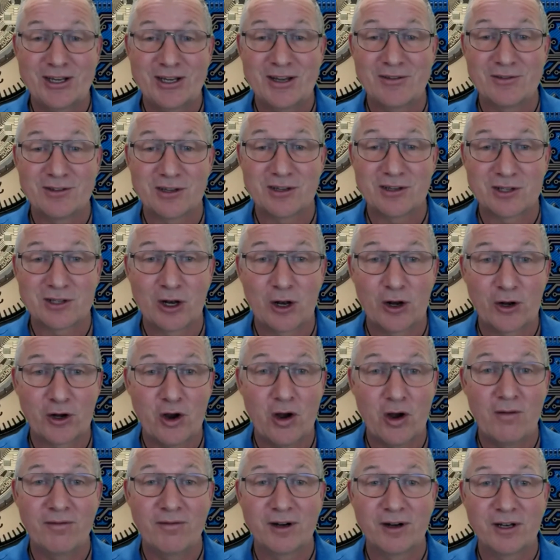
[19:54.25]
gives us a lot of
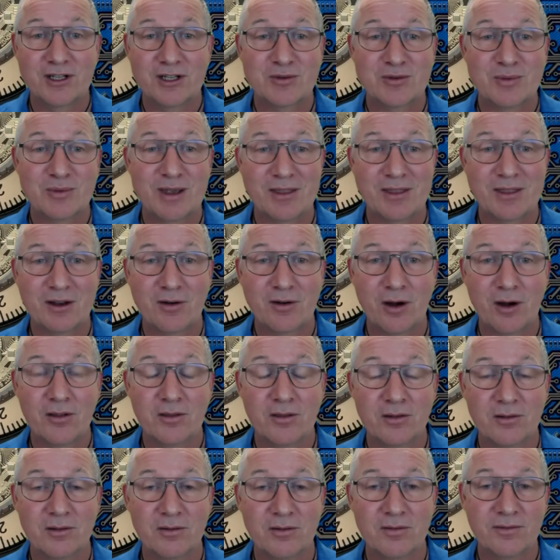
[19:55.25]
confidence about the
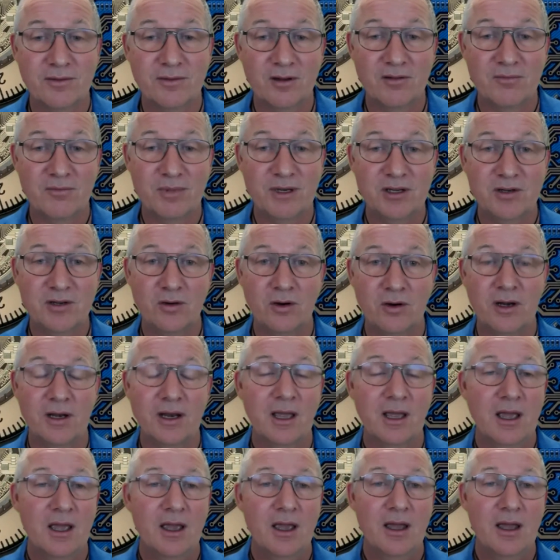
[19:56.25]
growth of Bitcoin.